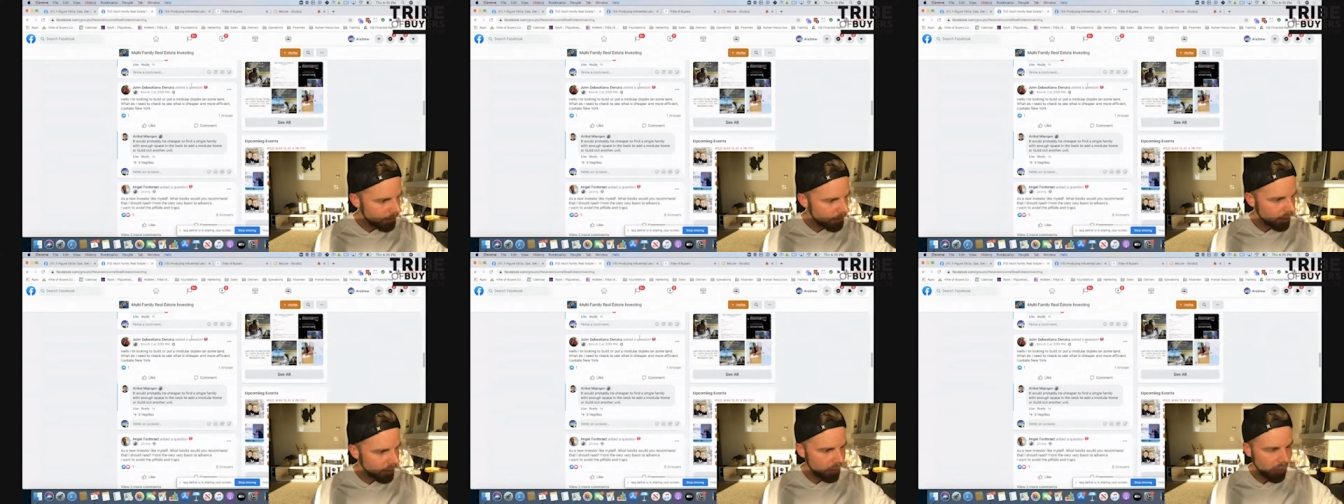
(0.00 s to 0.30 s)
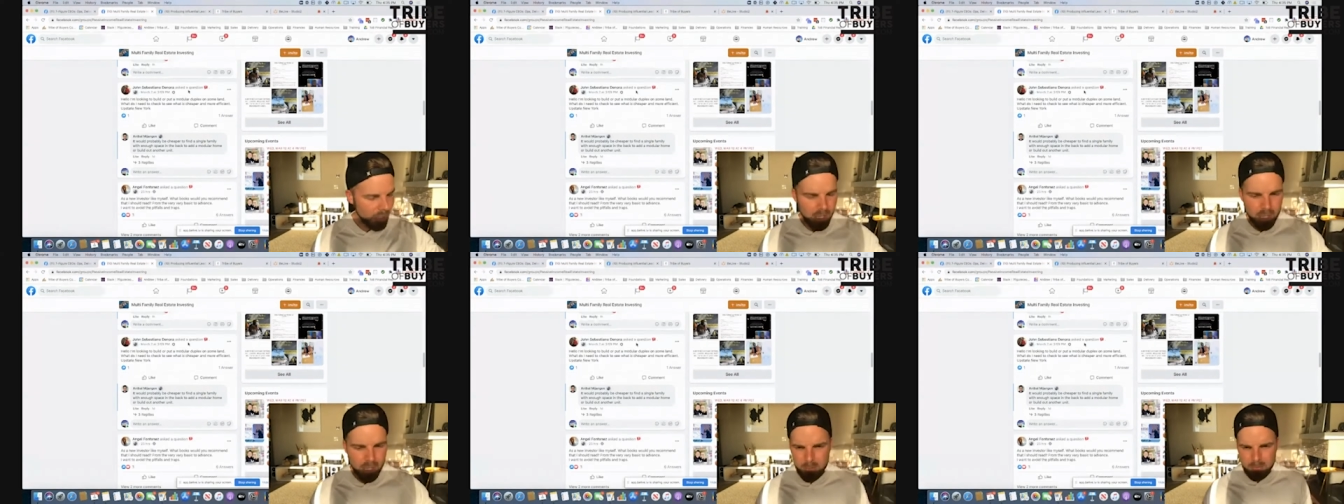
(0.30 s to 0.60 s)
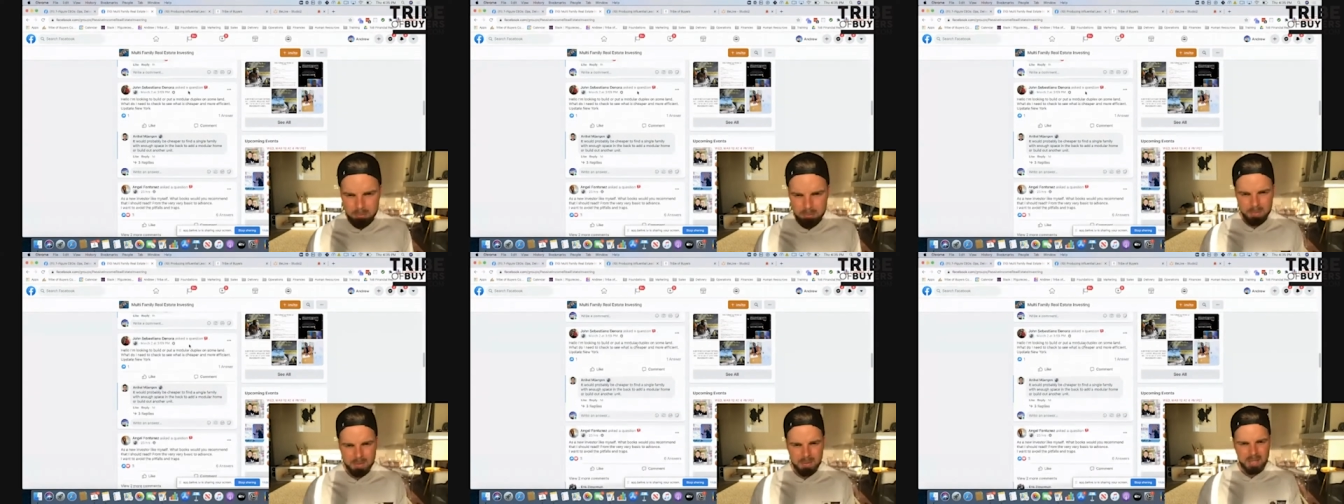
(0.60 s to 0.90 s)

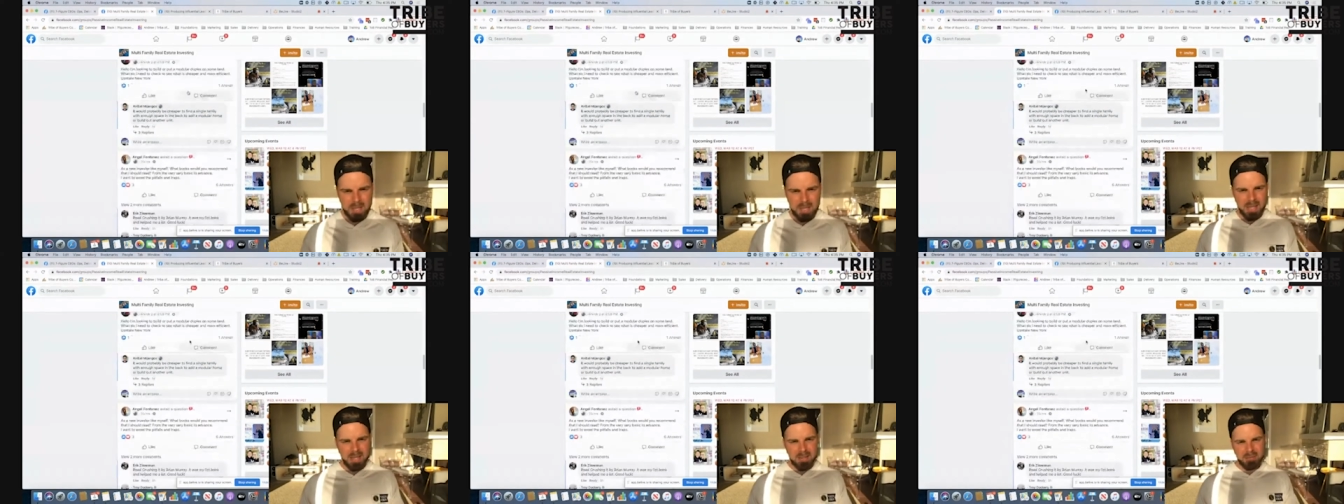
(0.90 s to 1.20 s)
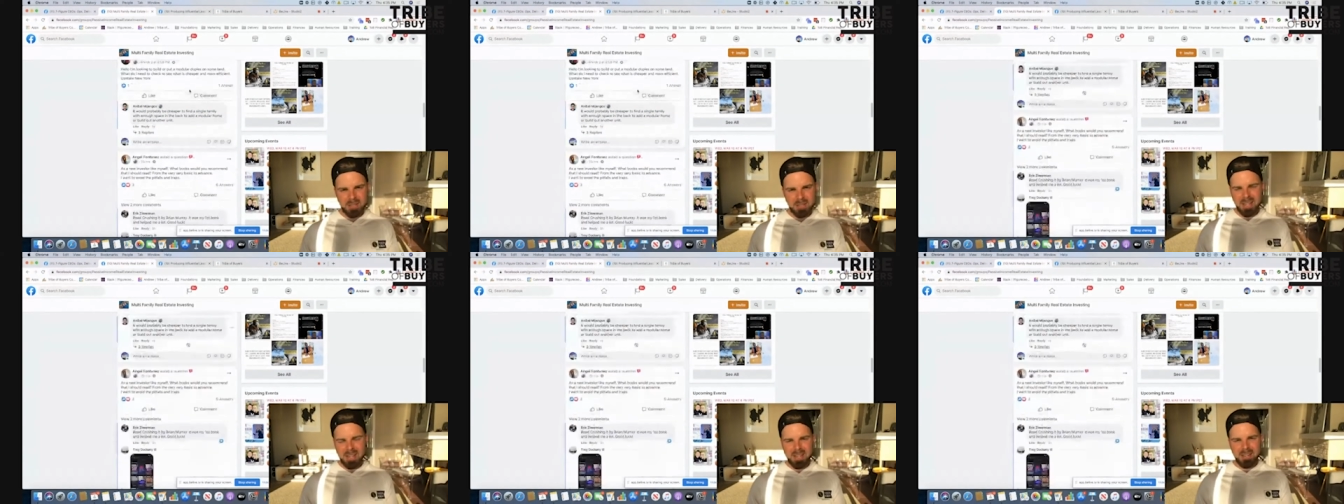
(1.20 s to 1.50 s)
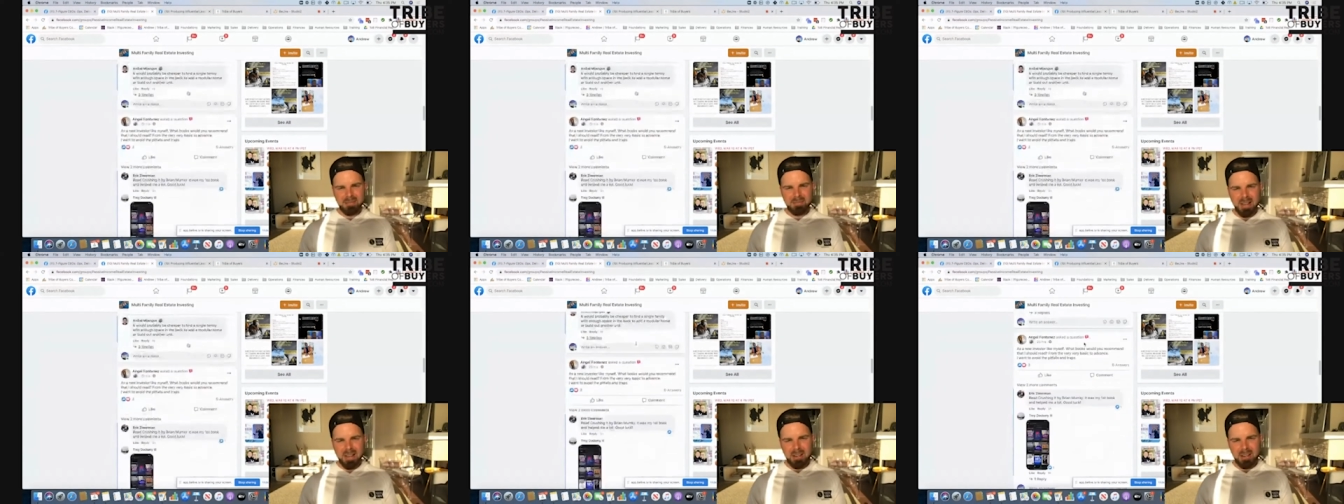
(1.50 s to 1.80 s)
below if you get
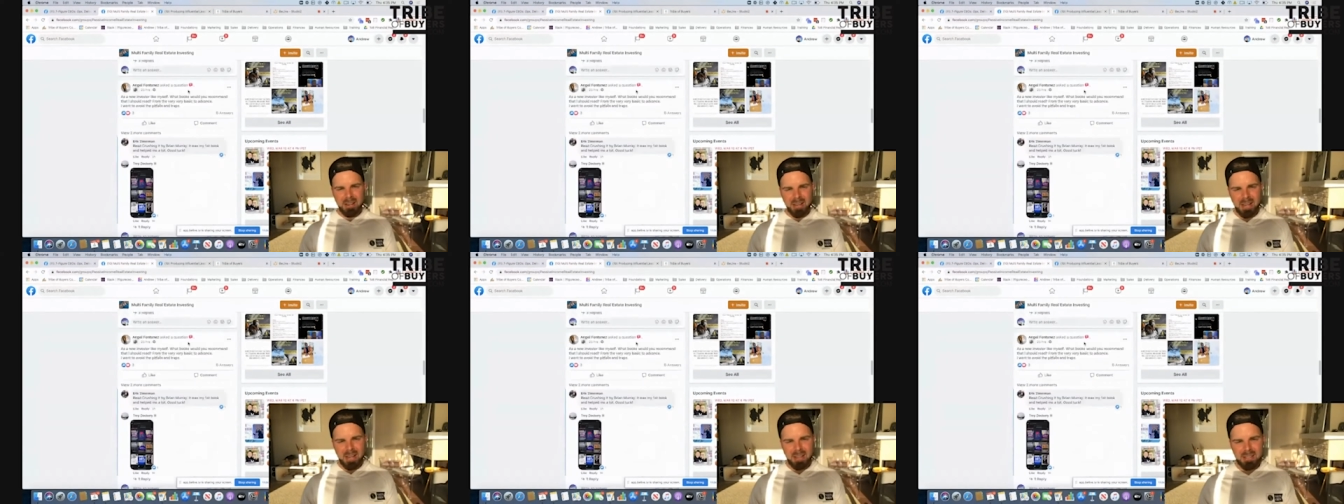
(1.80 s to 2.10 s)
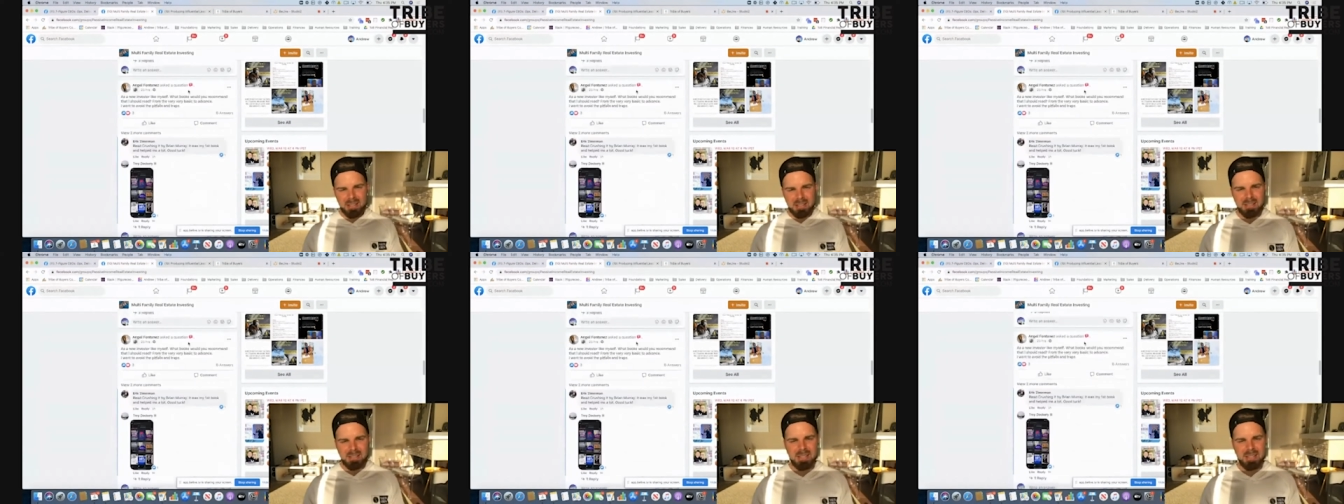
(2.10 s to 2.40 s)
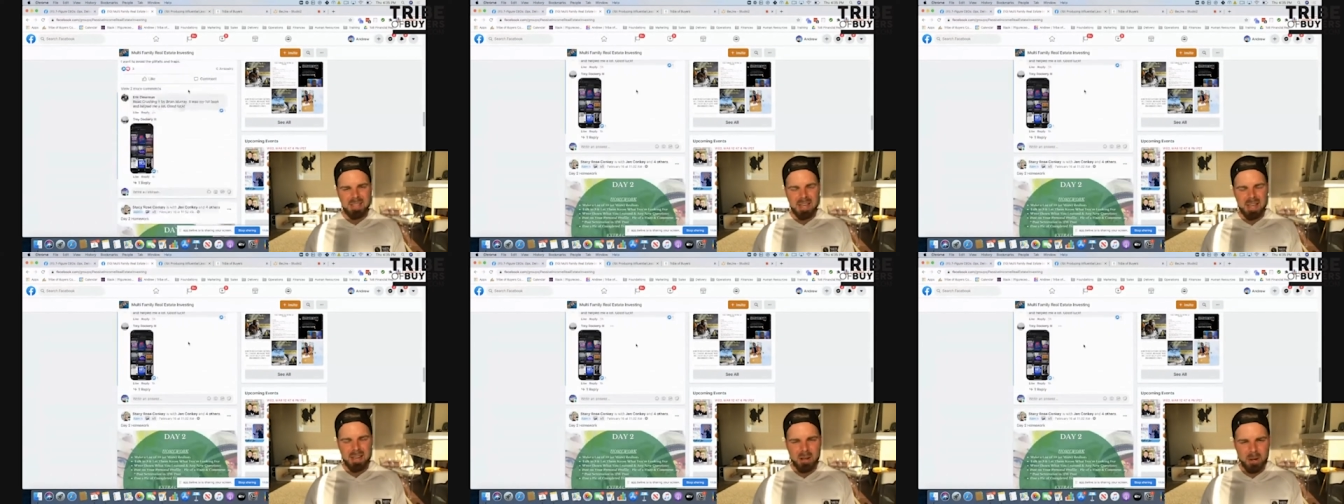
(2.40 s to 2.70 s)
any value out of this, hit
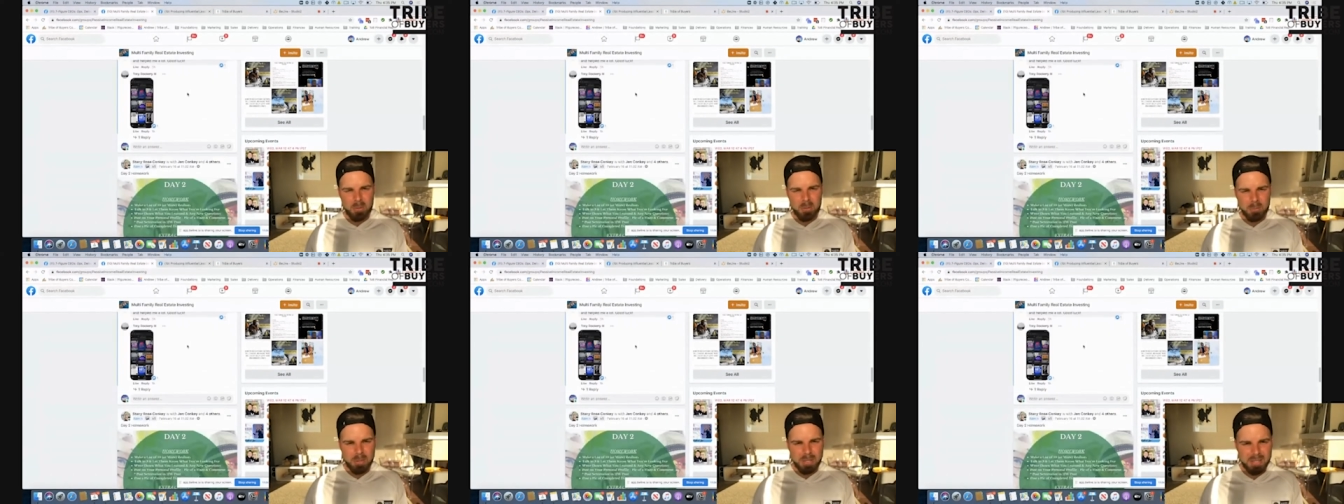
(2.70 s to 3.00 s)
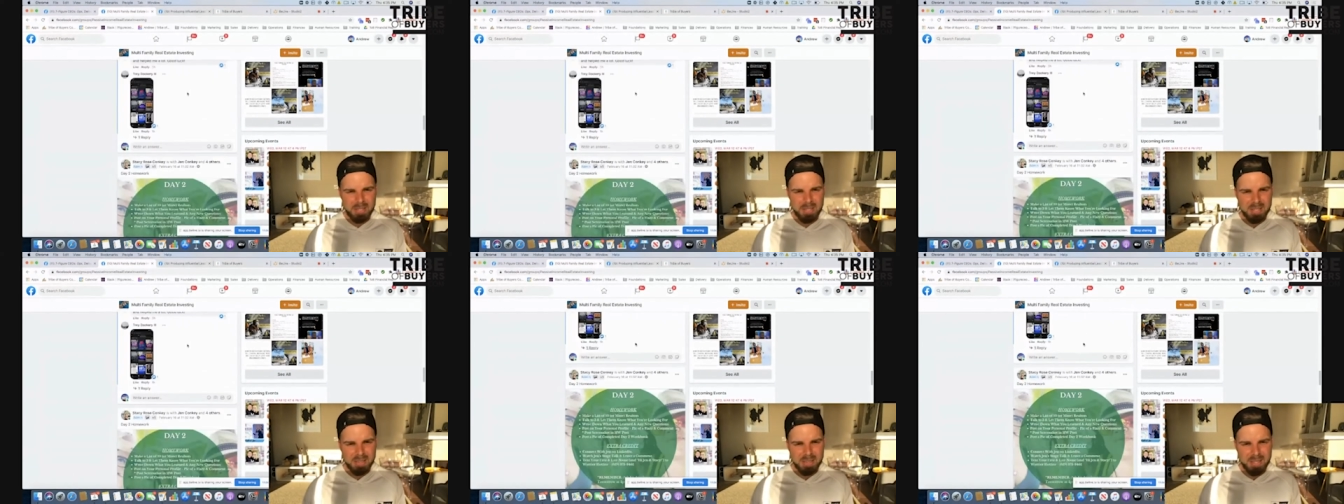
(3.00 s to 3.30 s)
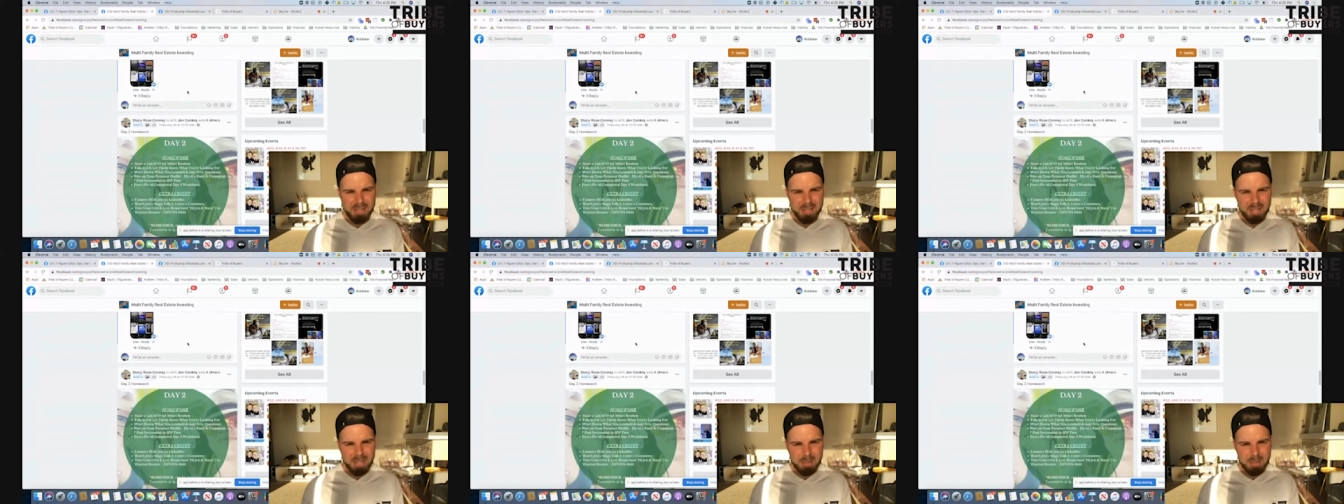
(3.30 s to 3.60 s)
that heart button, hit
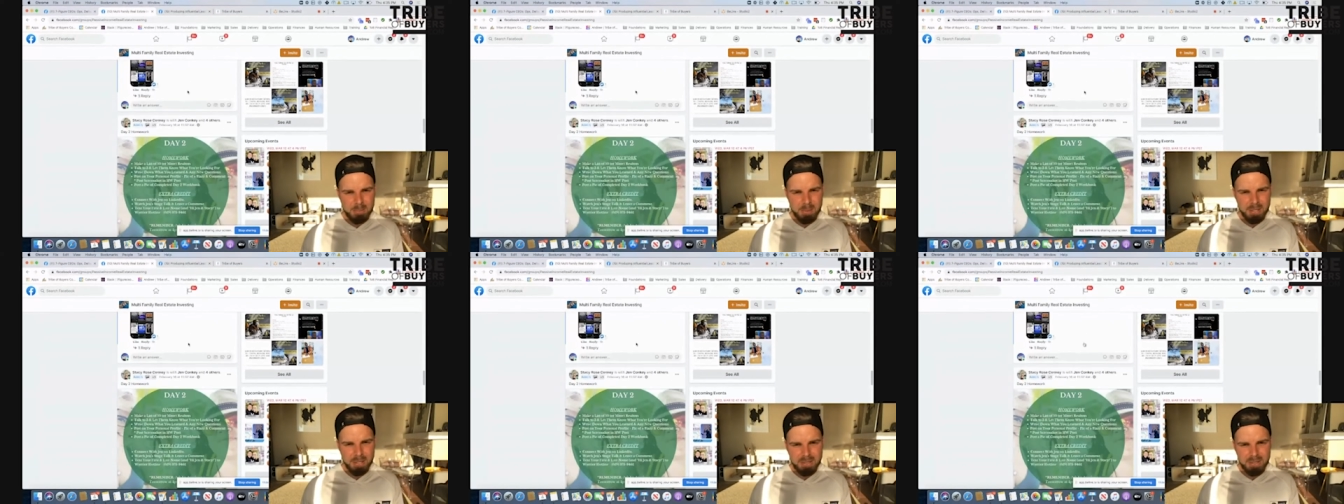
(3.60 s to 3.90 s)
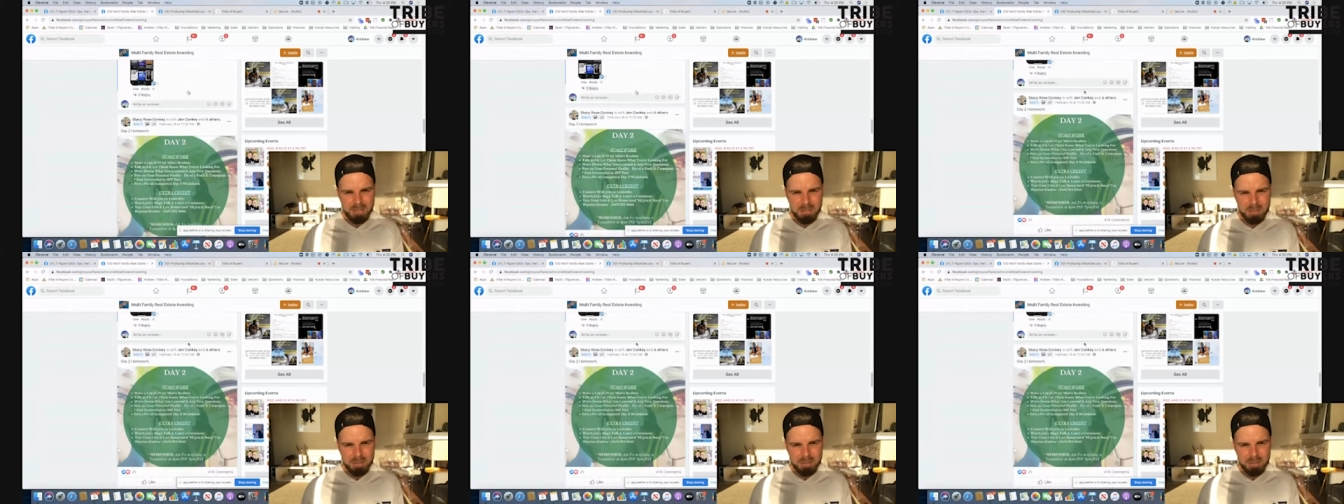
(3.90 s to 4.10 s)
that like button.